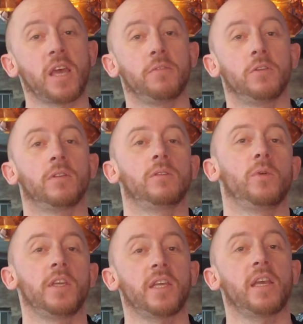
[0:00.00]
seven,
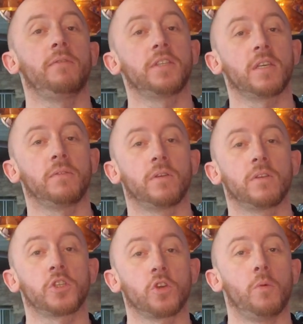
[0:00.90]
with its innovative
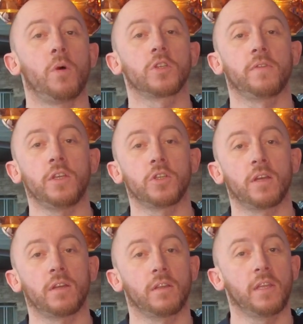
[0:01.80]
StormWatch
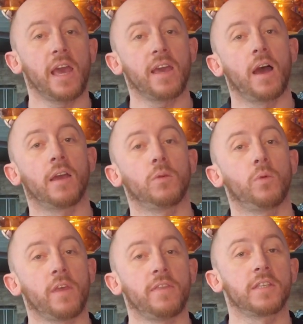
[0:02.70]
feature, the A I
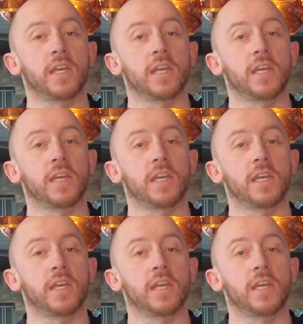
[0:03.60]
within the